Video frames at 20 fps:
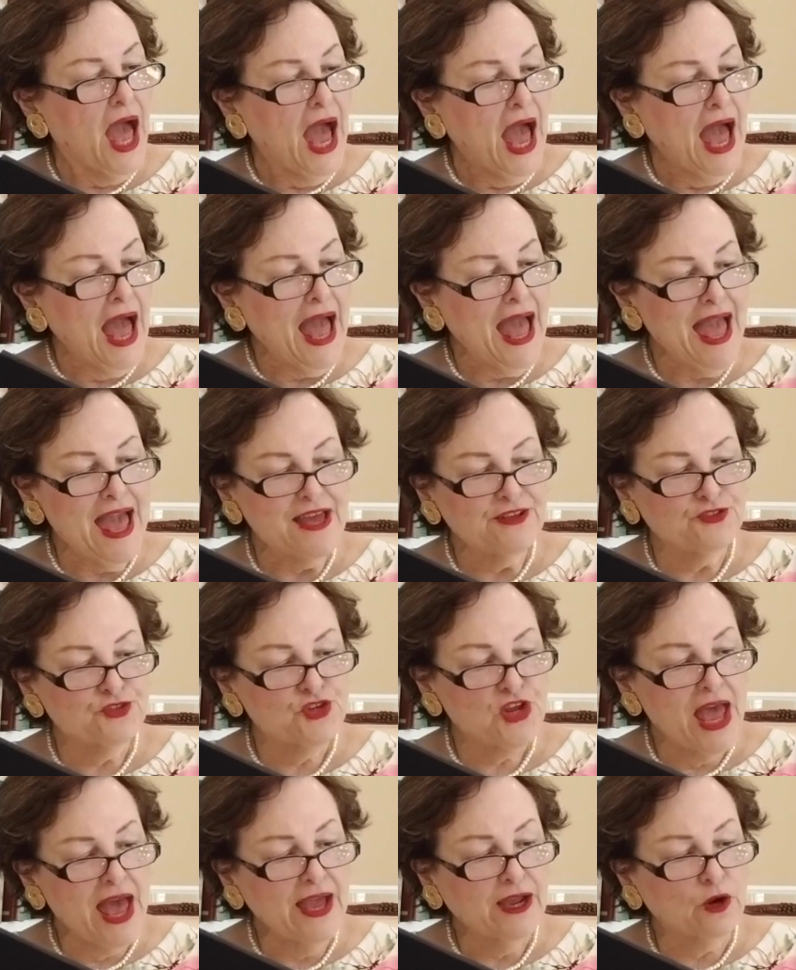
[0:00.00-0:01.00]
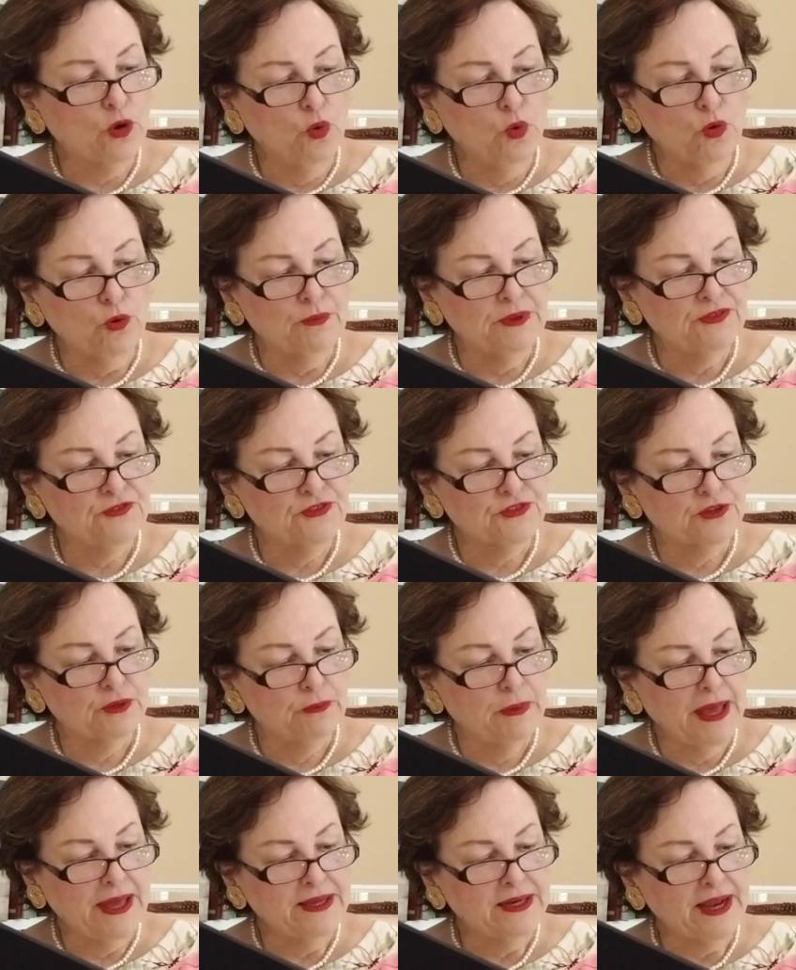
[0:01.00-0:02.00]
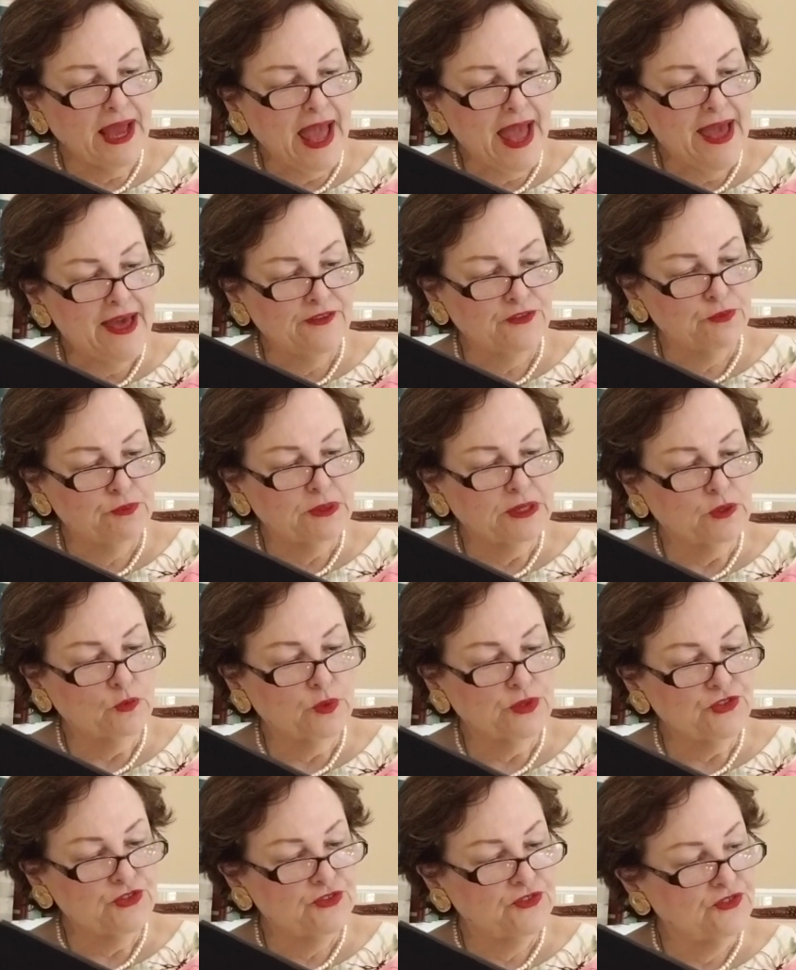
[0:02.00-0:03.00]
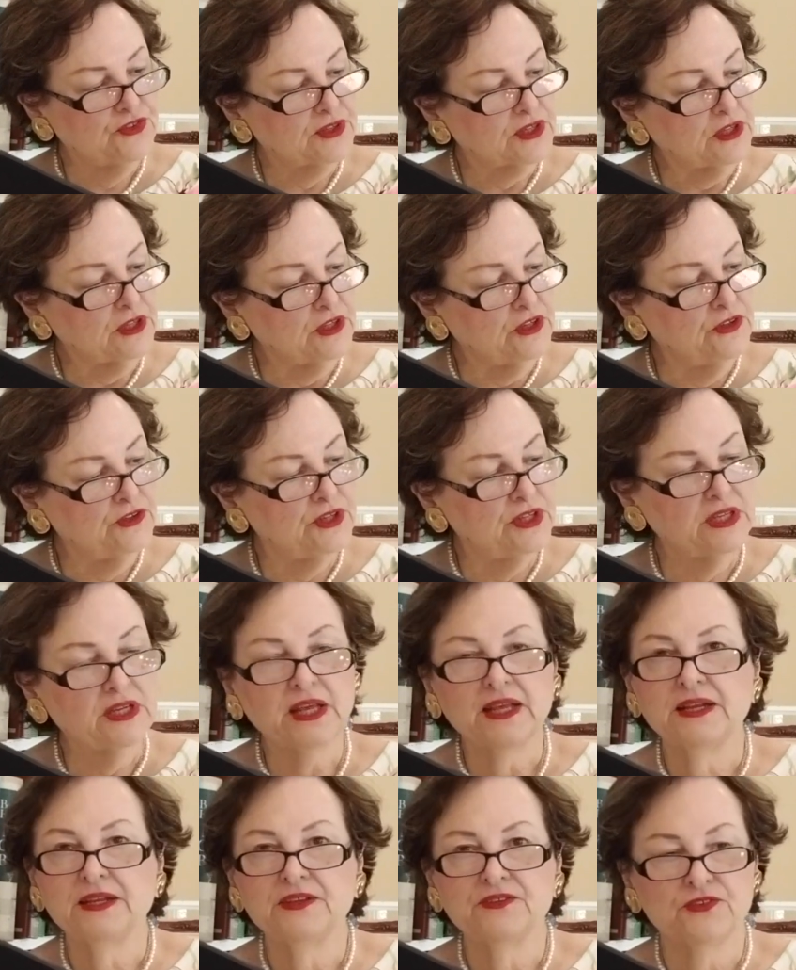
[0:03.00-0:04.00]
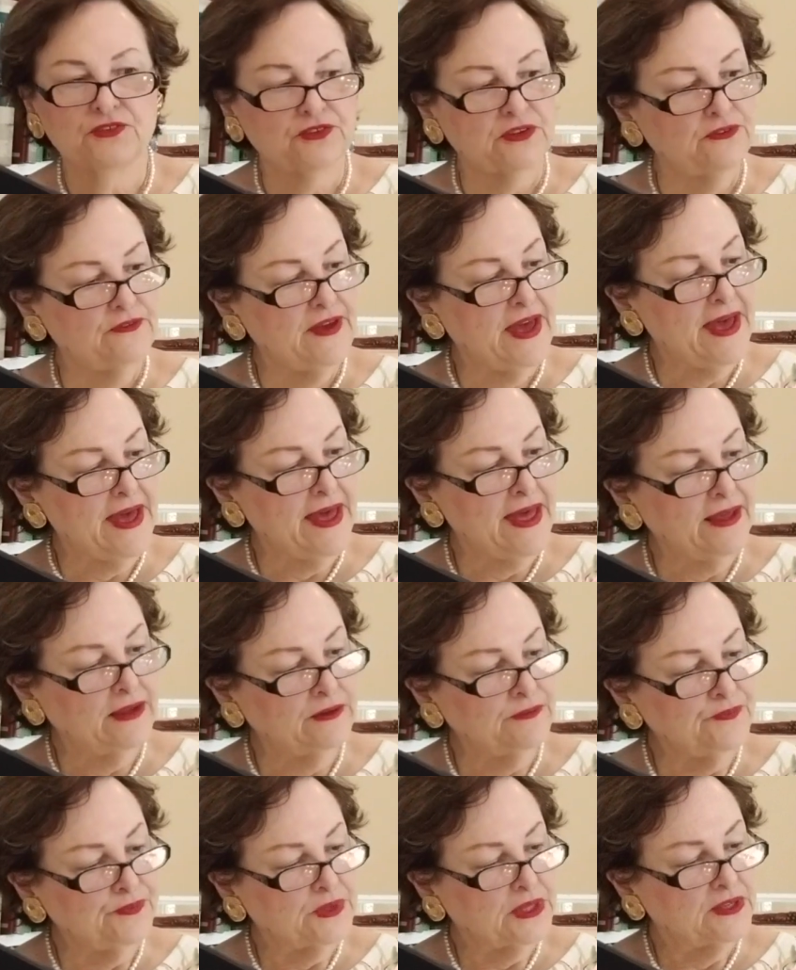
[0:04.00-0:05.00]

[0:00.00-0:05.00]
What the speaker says: I had Jack Orman's Tomato Aspic, which is included, and it's divine.